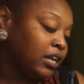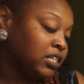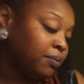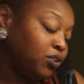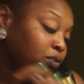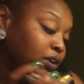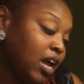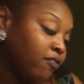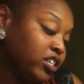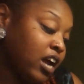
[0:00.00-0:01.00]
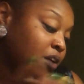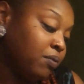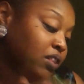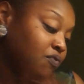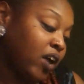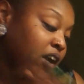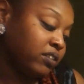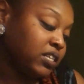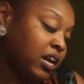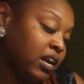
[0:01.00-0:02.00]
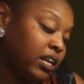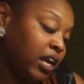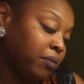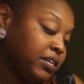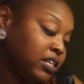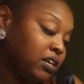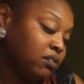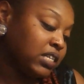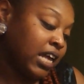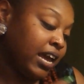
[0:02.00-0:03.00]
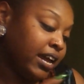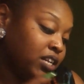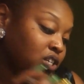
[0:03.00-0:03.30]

some of you could have a child with the fire sign aries leo sag